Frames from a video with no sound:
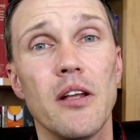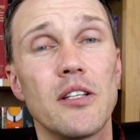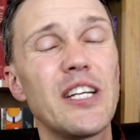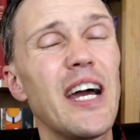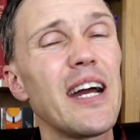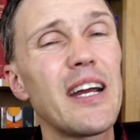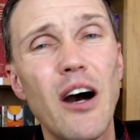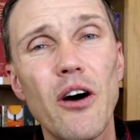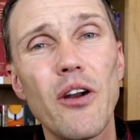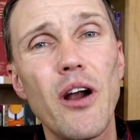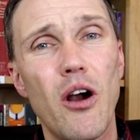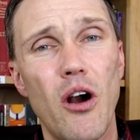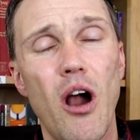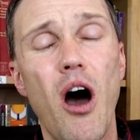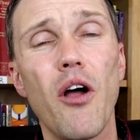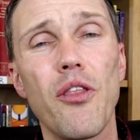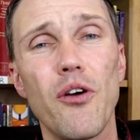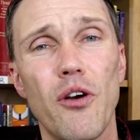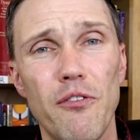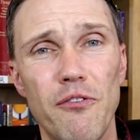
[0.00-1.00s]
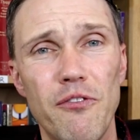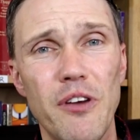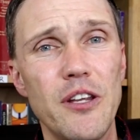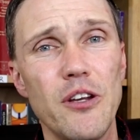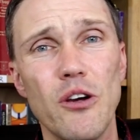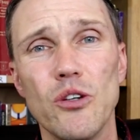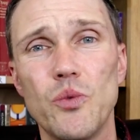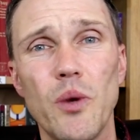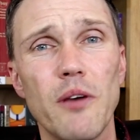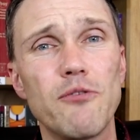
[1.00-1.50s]
Check out our other
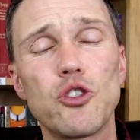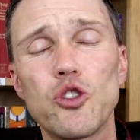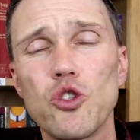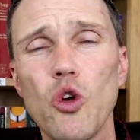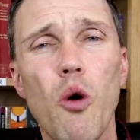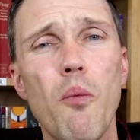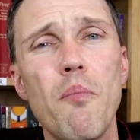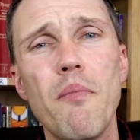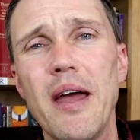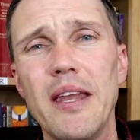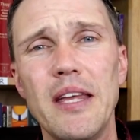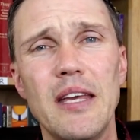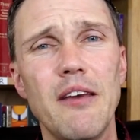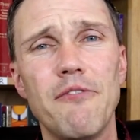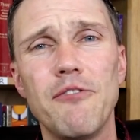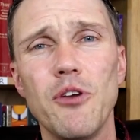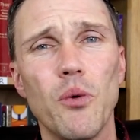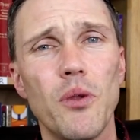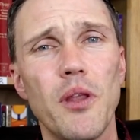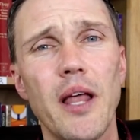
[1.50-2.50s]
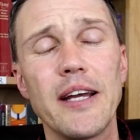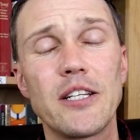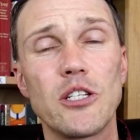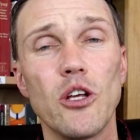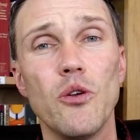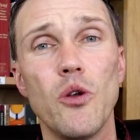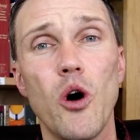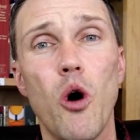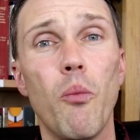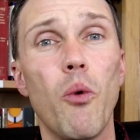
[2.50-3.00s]
videos. We have so many if you would like
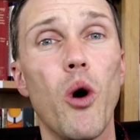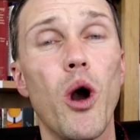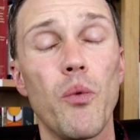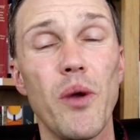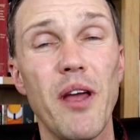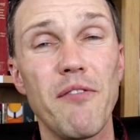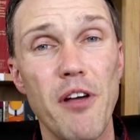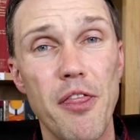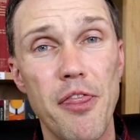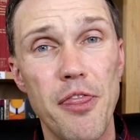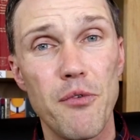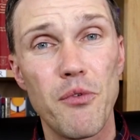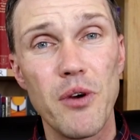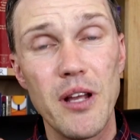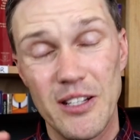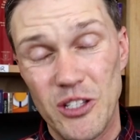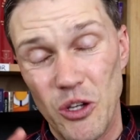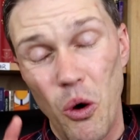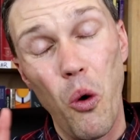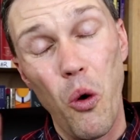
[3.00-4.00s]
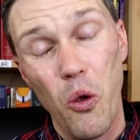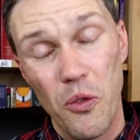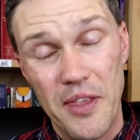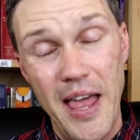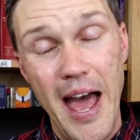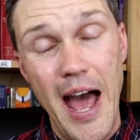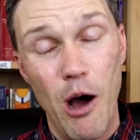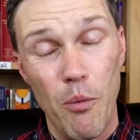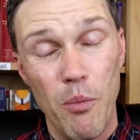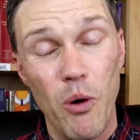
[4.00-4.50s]
to know more. We have a three, it's old
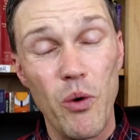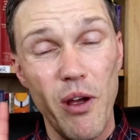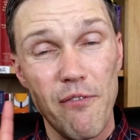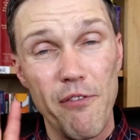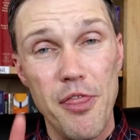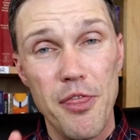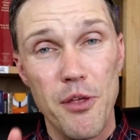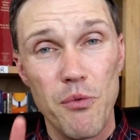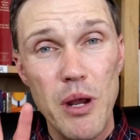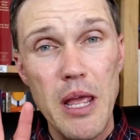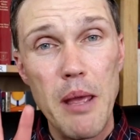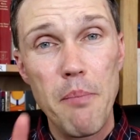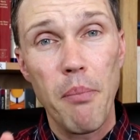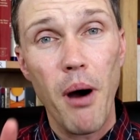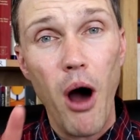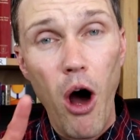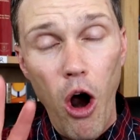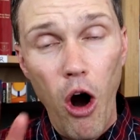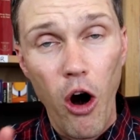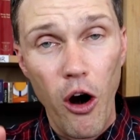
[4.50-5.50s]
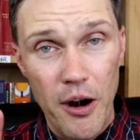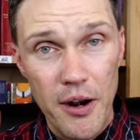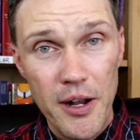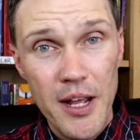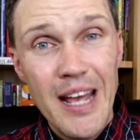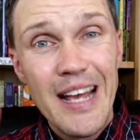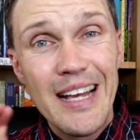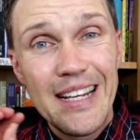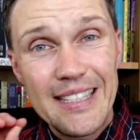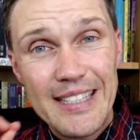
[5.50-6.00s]
now, but we have a three part
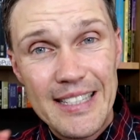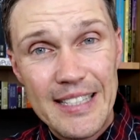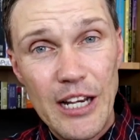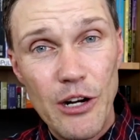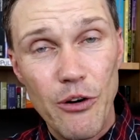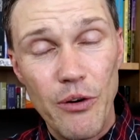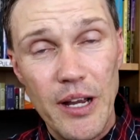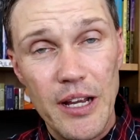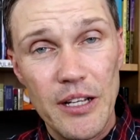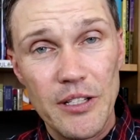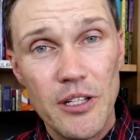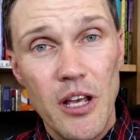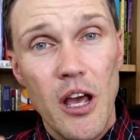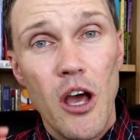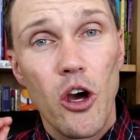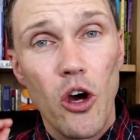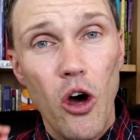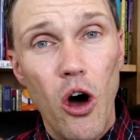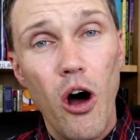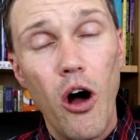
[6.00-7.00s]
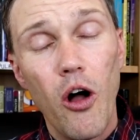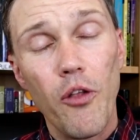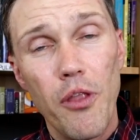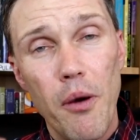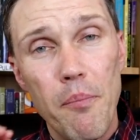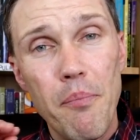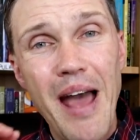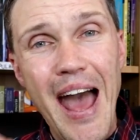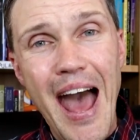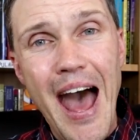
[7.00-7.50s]
series called
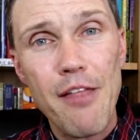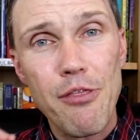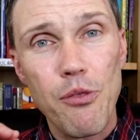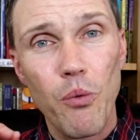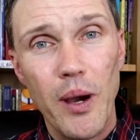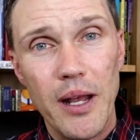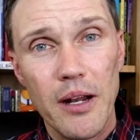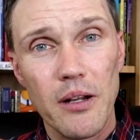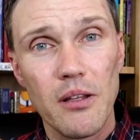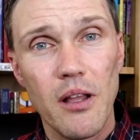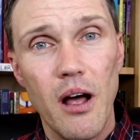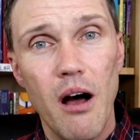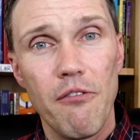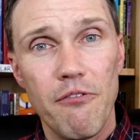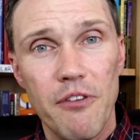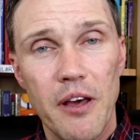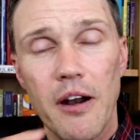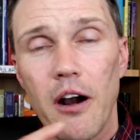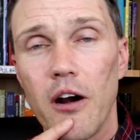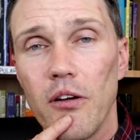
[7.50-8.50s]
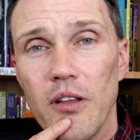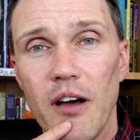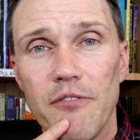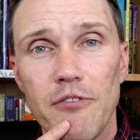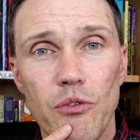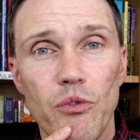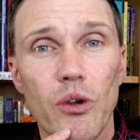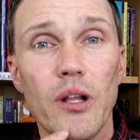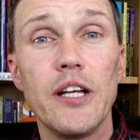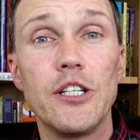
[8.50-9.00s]
The Pathway to Love in our
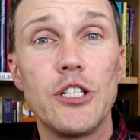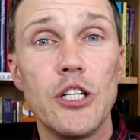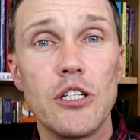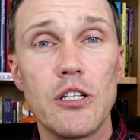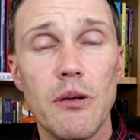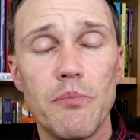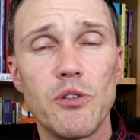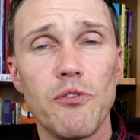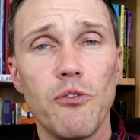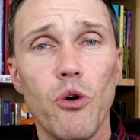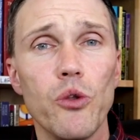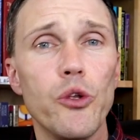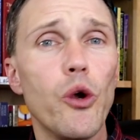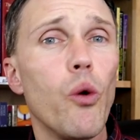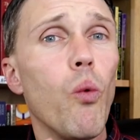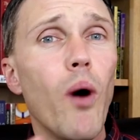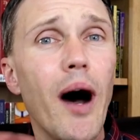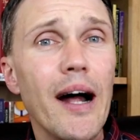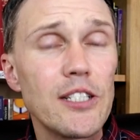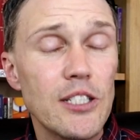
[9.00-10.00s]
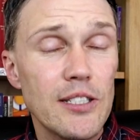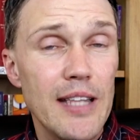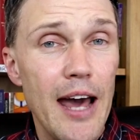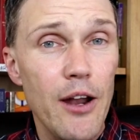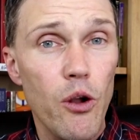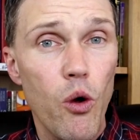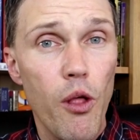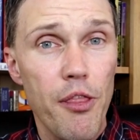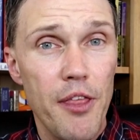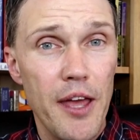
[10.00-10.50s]
Love and Relationships folder. Watch
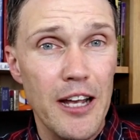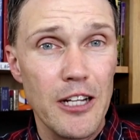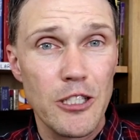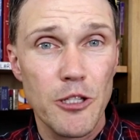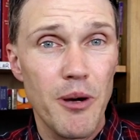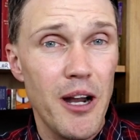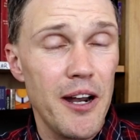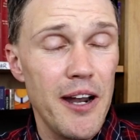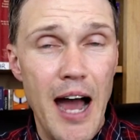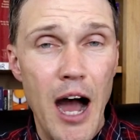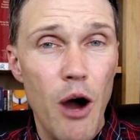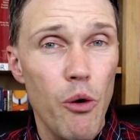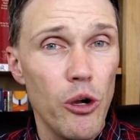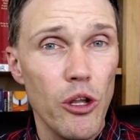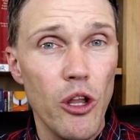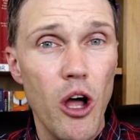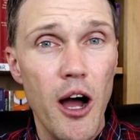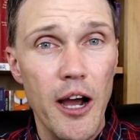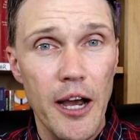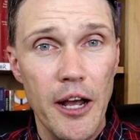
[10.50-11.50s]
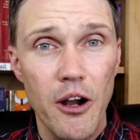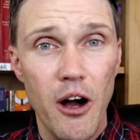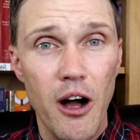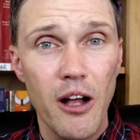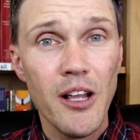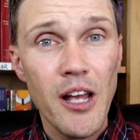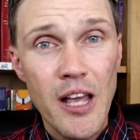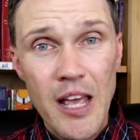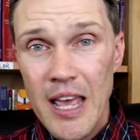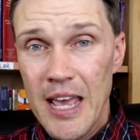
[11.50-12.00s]
that whole thing, it's about an hour long and
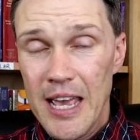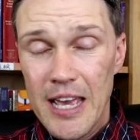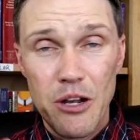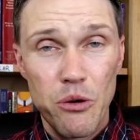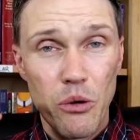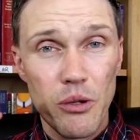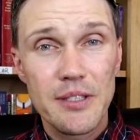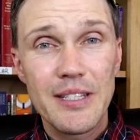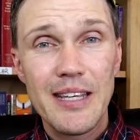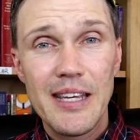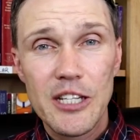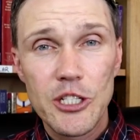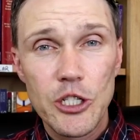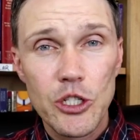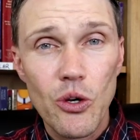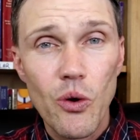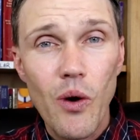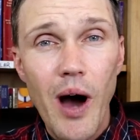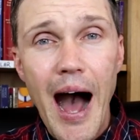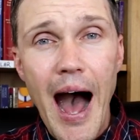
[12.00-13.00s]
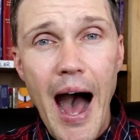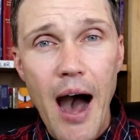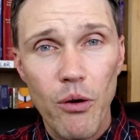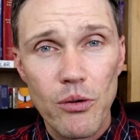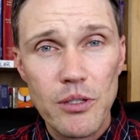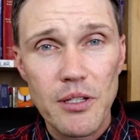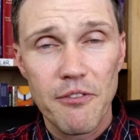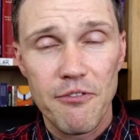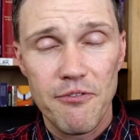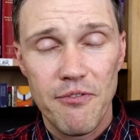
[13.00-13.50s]
all. It'll teach you
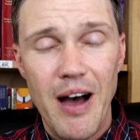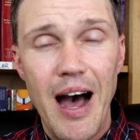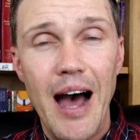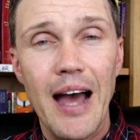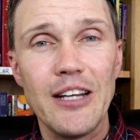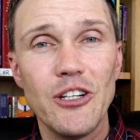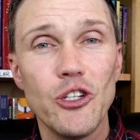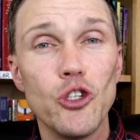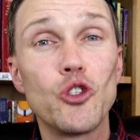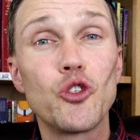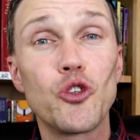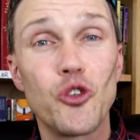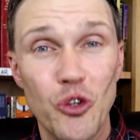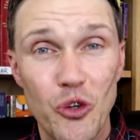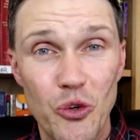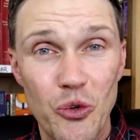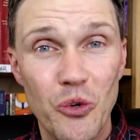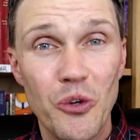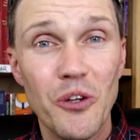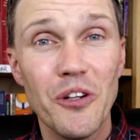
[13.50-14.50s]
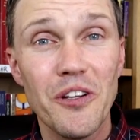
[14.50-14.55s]
how to find true